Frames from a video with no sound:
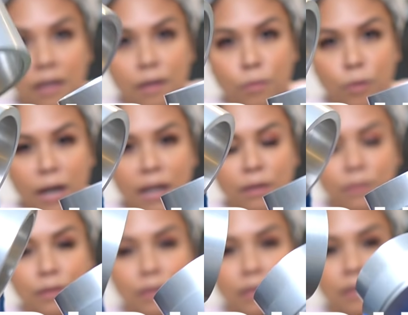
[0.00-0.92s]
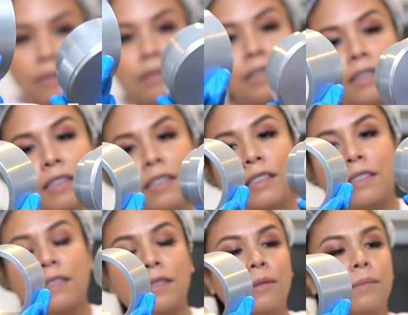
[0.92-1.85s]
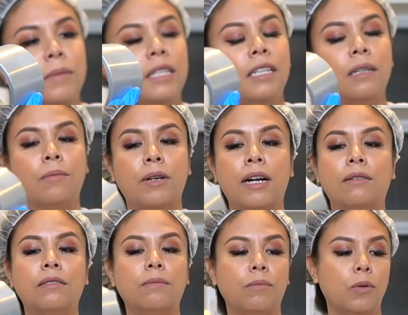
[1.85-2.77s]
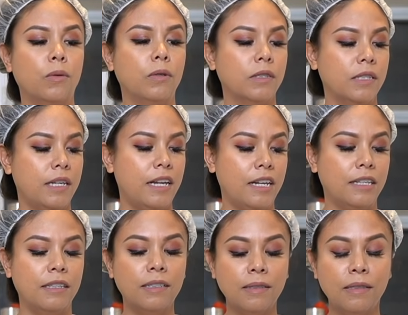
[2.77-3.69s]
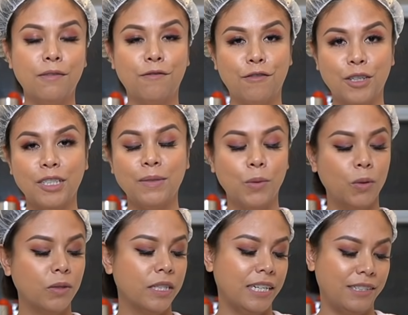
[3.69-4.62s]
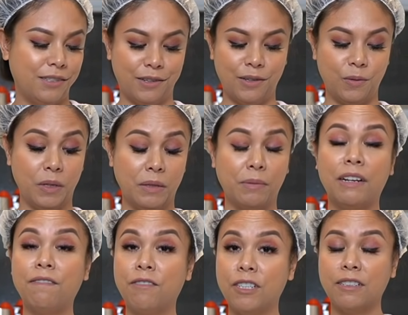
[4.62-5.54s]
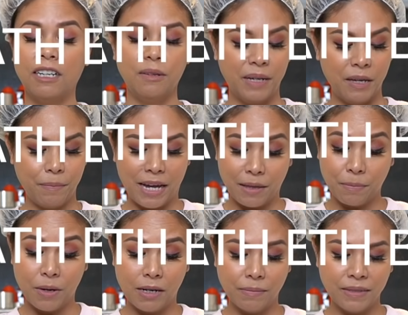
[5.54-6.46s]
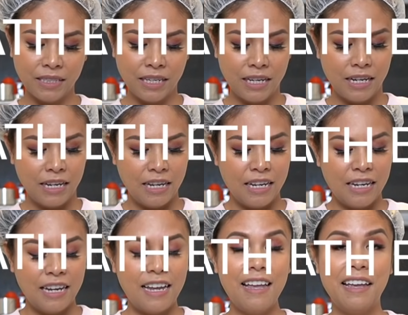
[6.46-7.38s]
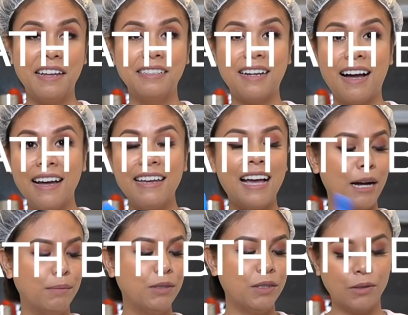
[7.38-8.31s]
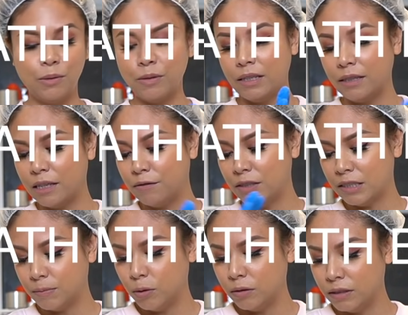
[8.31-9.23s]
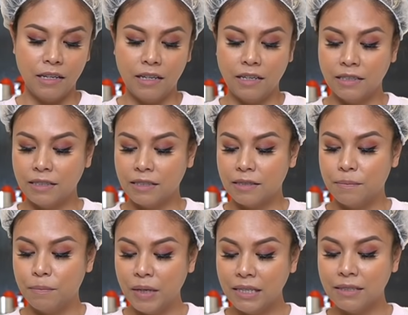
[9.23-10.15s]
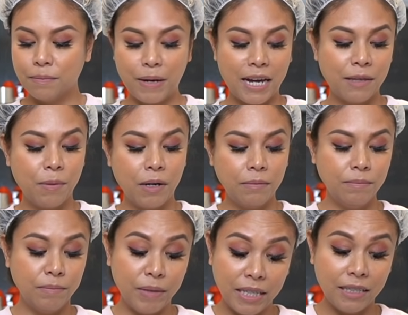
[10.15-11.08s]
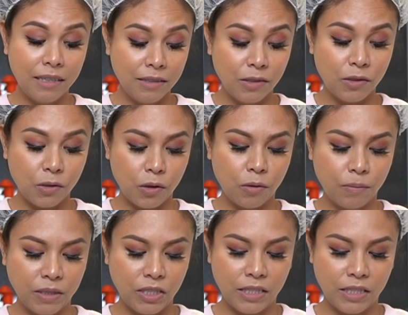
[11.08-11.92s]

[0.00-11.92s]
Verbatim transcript: round, I think this is their medium round mold. And this is the first mold that I started with when I first started making bath bombs. And I absolutely love this mold. It makes bath bomb making so much